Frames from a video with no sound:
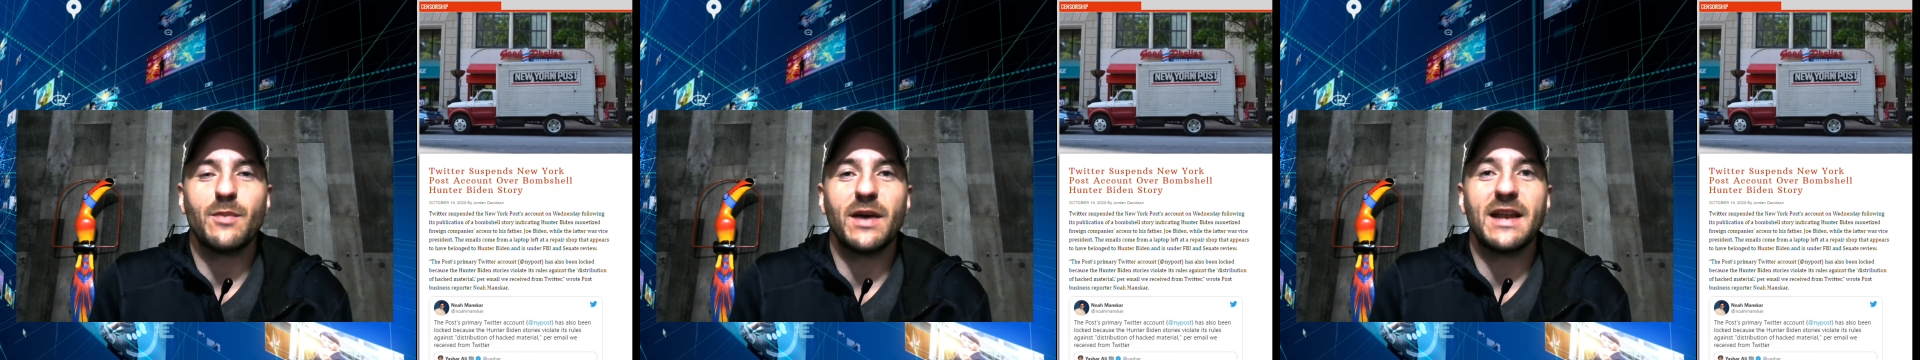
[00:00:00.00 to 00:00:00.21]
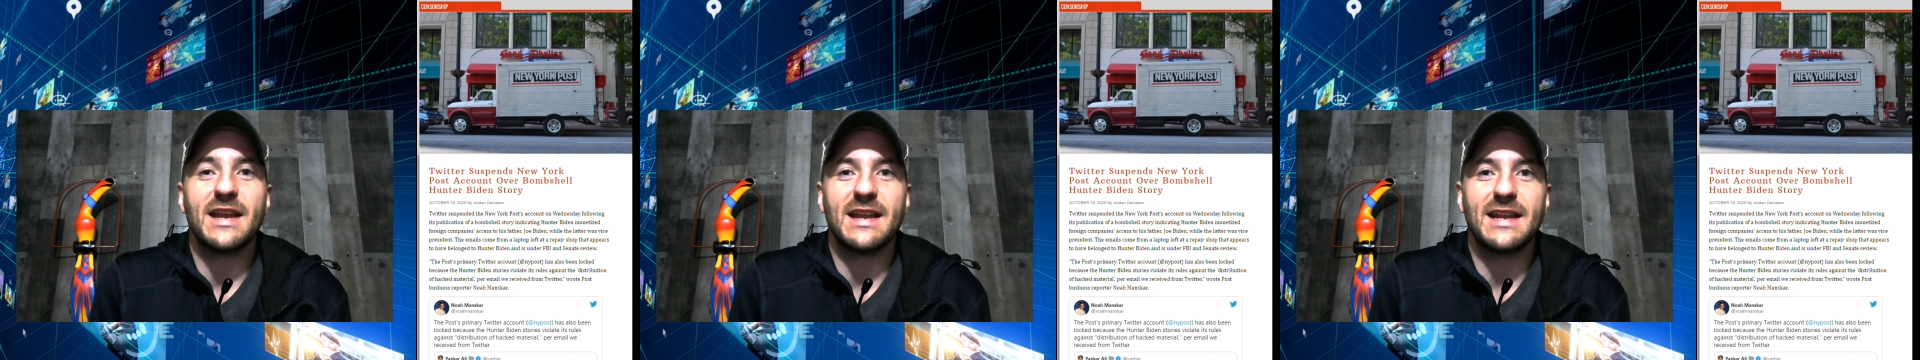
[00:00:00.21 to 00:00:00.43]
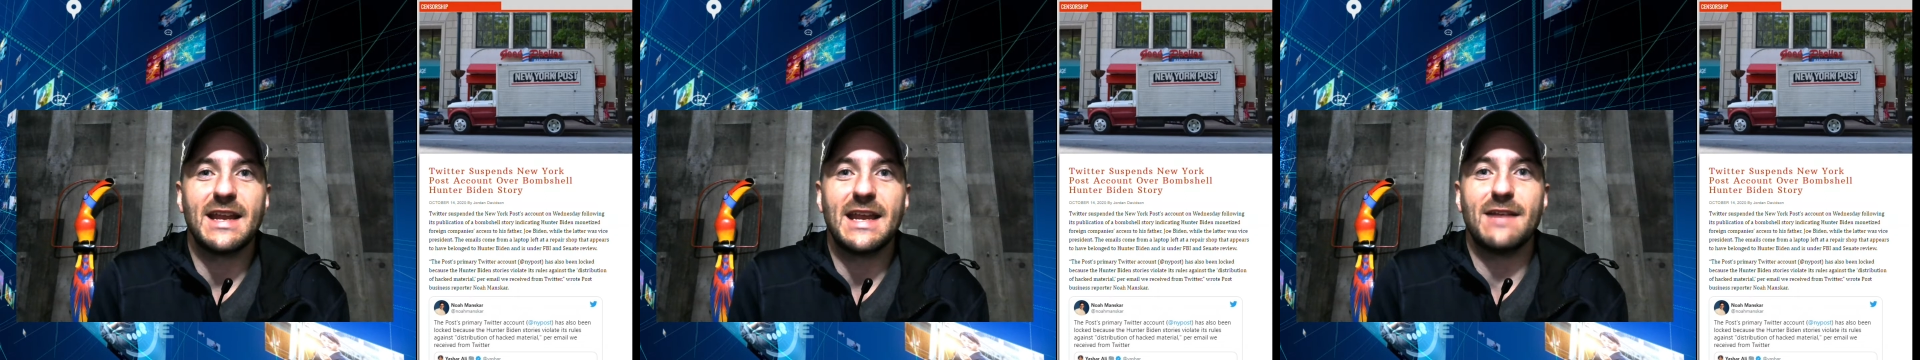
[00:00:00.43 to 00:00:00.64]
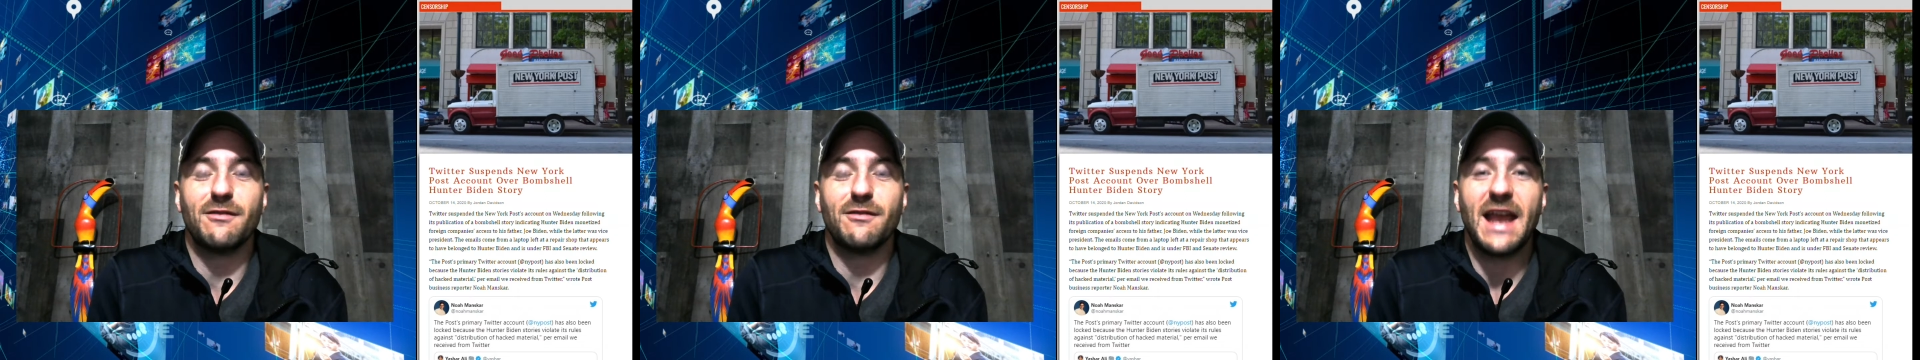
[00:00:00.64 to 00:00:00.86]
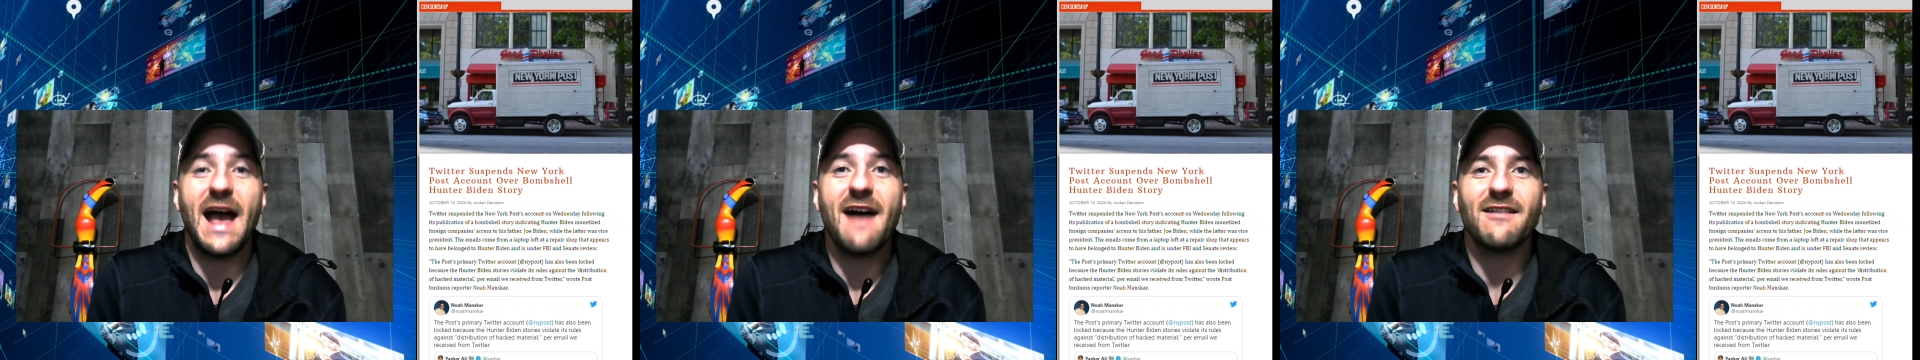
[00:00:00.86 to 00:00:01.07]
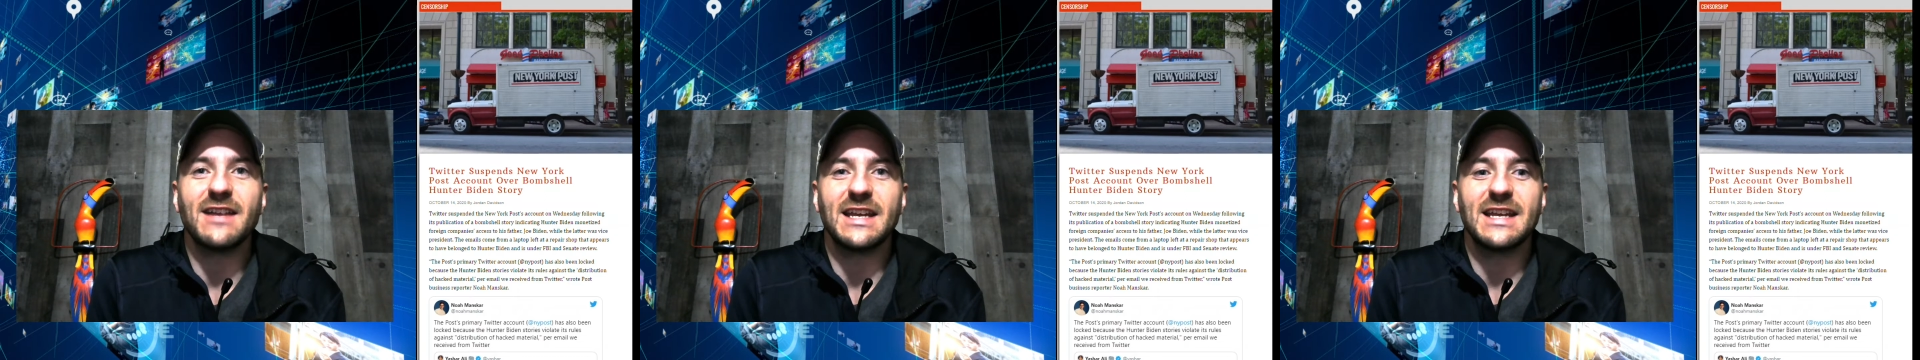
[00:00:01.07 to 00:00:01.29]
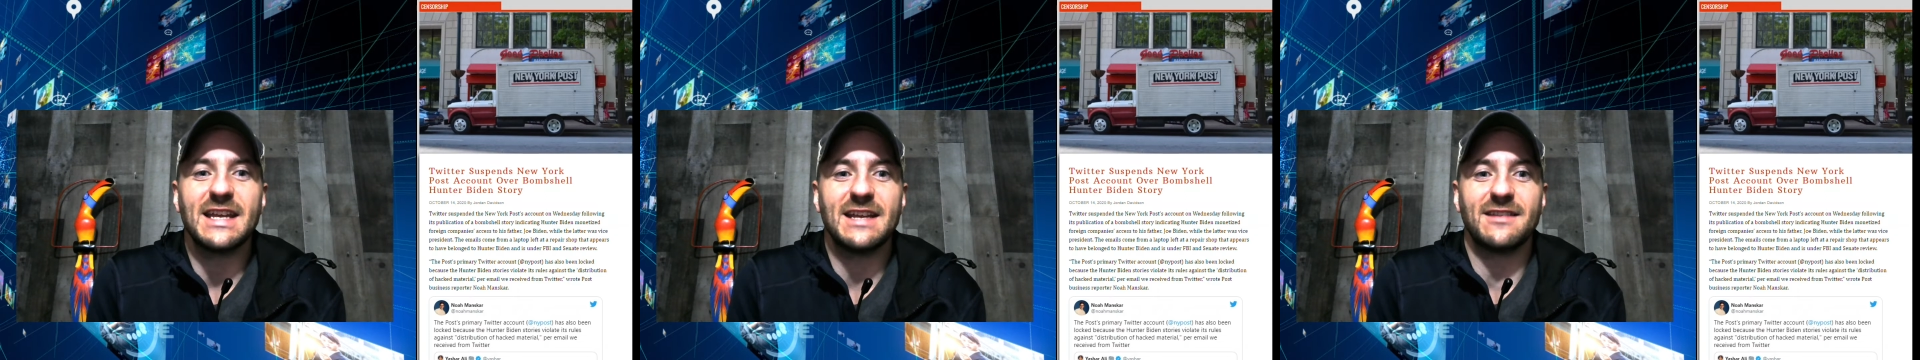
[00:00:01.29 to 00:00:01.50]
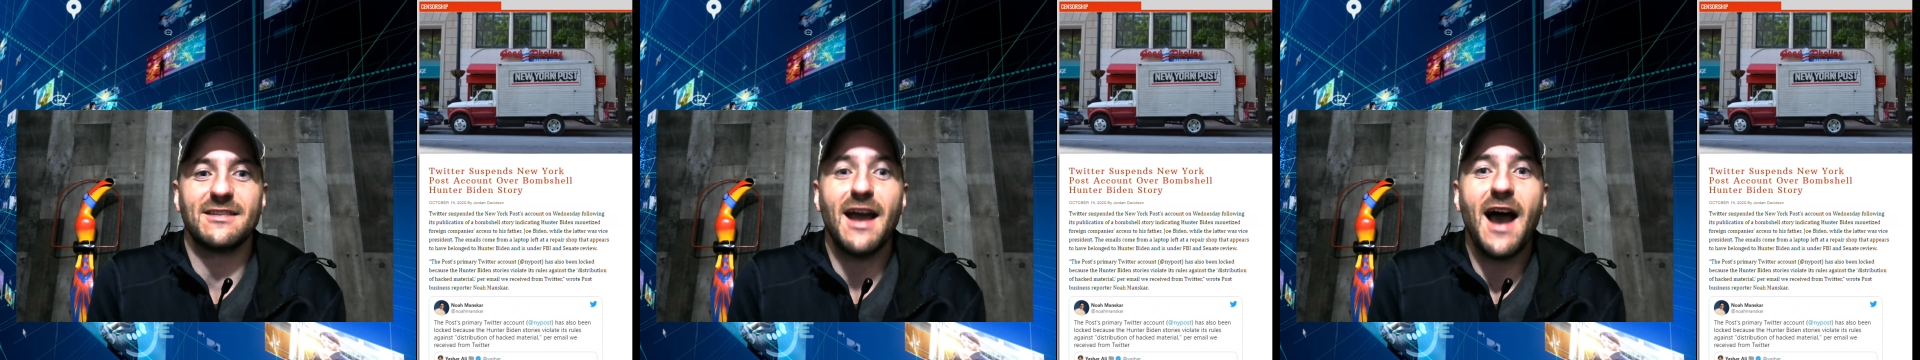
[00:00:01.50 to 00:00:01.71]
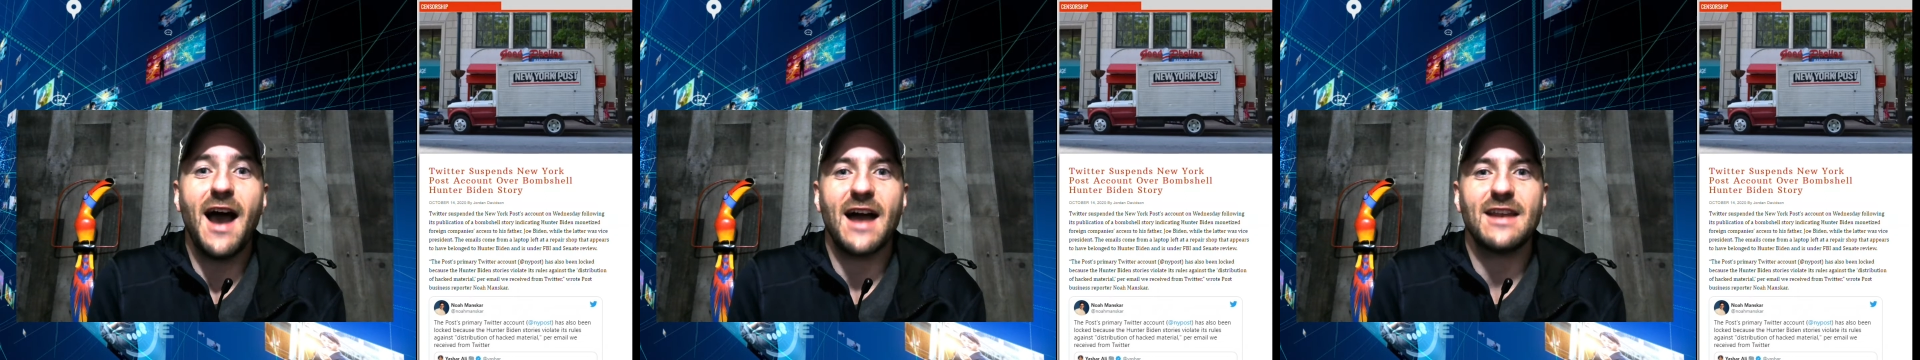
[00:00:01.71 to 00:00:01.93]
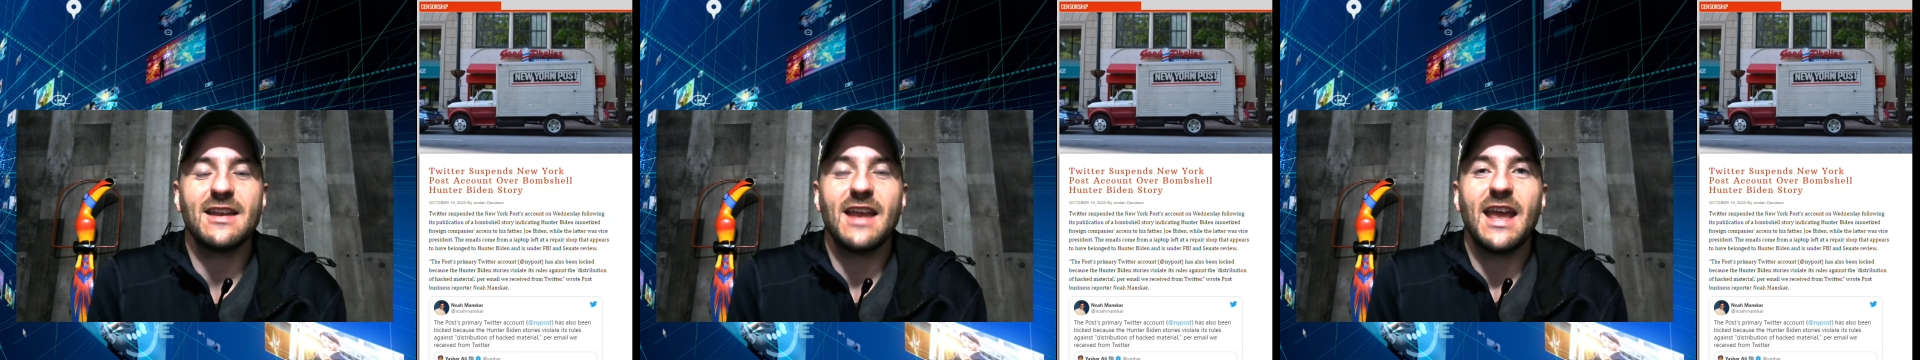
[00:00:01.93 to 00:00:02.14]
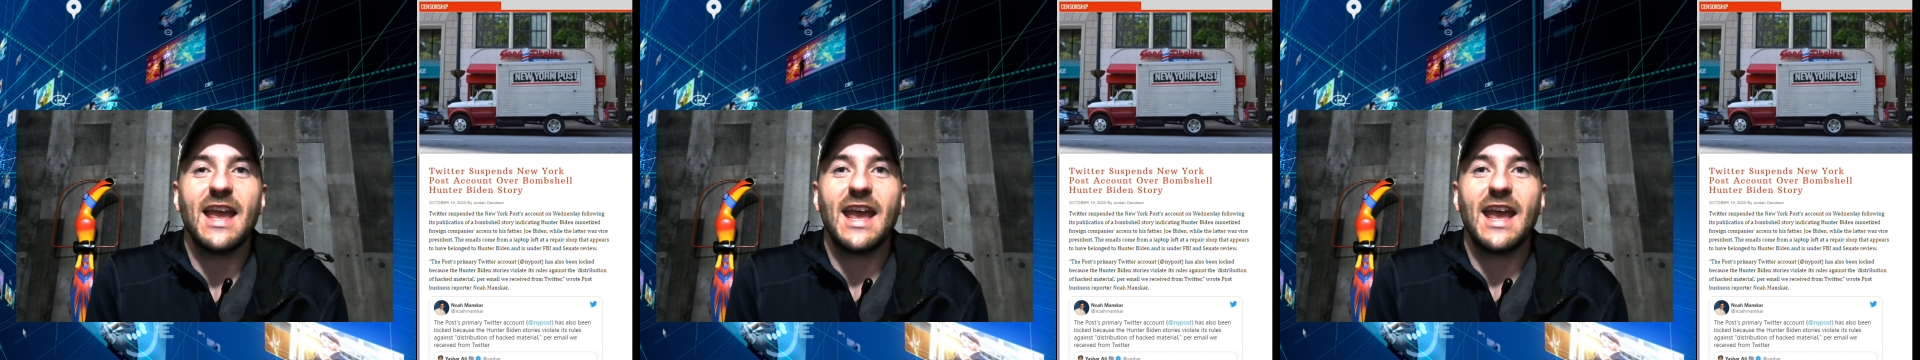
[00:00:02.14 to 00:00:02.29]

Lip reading: But in reality, it's not.